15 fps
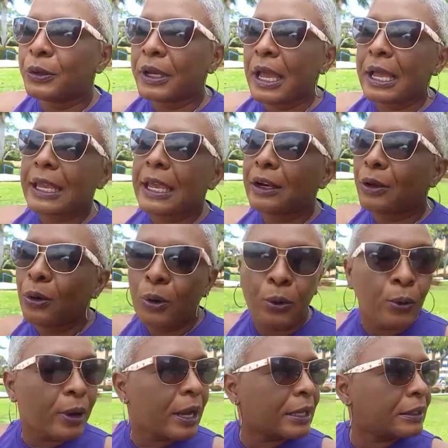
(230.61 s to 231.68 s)
I can
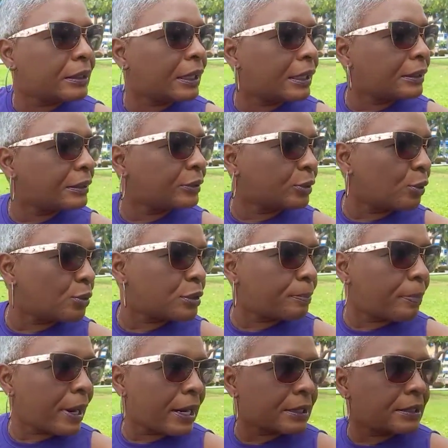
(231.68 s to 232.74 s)
go and go to
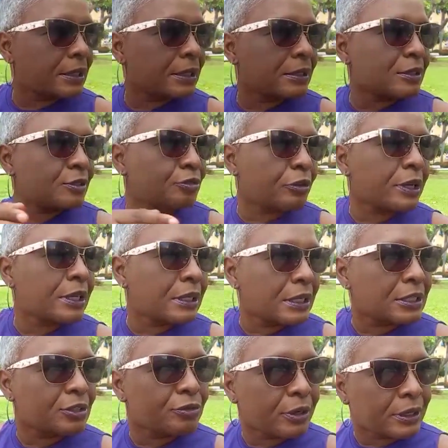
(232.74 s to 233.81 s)
parties, drink
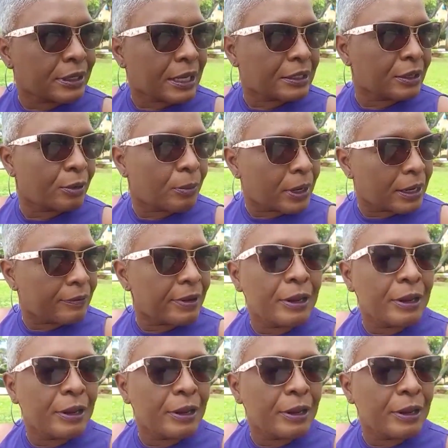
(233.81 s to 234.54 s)
this, drink that, and whatever.